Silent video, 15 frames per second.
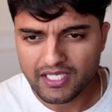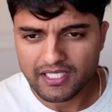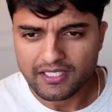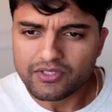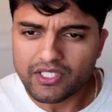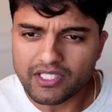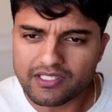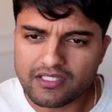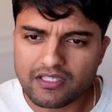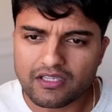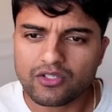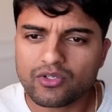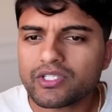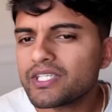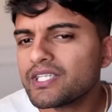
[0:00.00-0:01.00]
and is
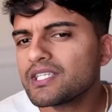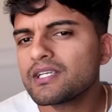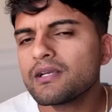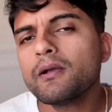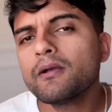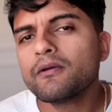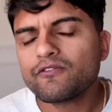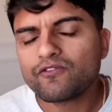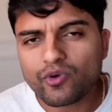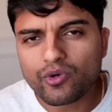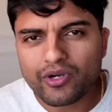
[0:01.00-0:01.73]
looking for